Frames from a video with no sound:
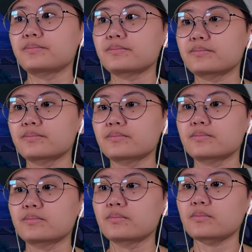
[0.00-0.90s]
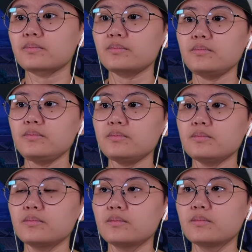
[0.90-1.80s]

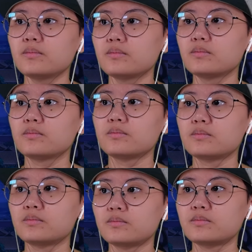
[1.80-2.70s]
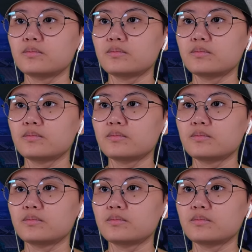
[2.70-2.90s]
(silence)